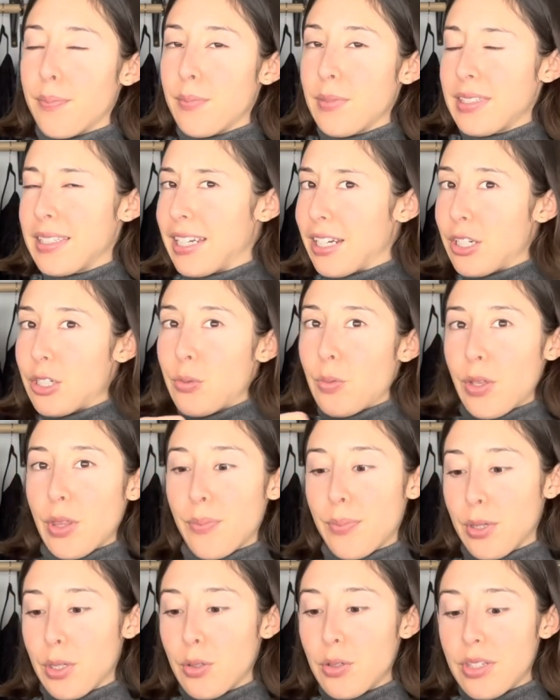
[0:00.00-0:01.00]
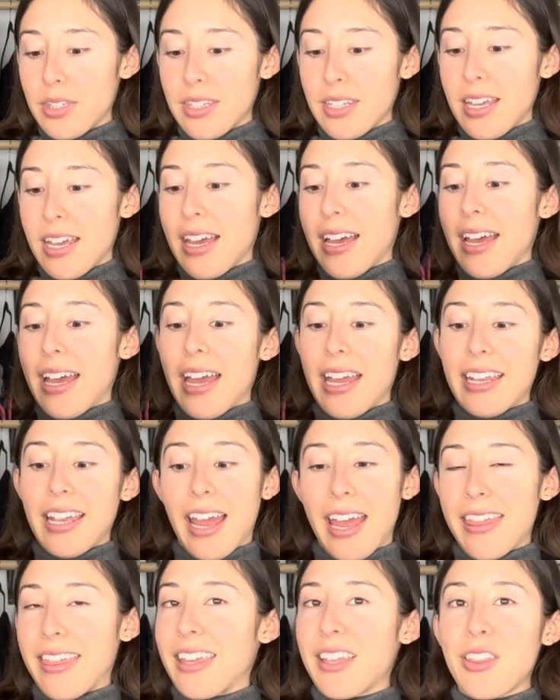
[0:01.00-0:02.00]
with boots. And yeah,
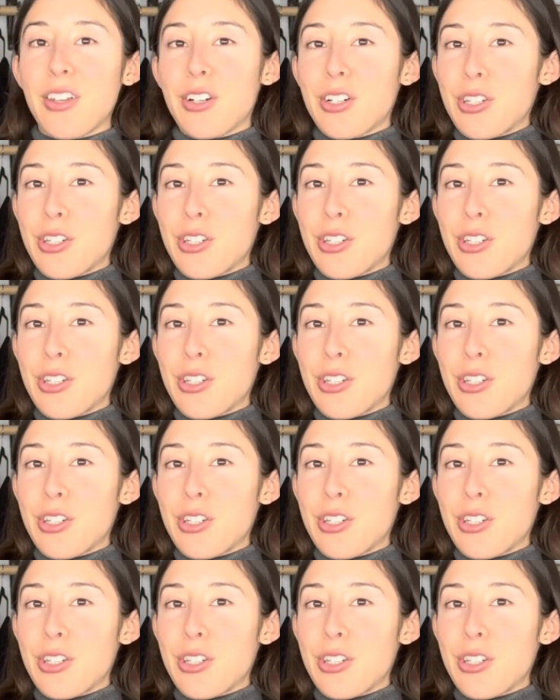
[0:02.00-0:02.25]
I think they're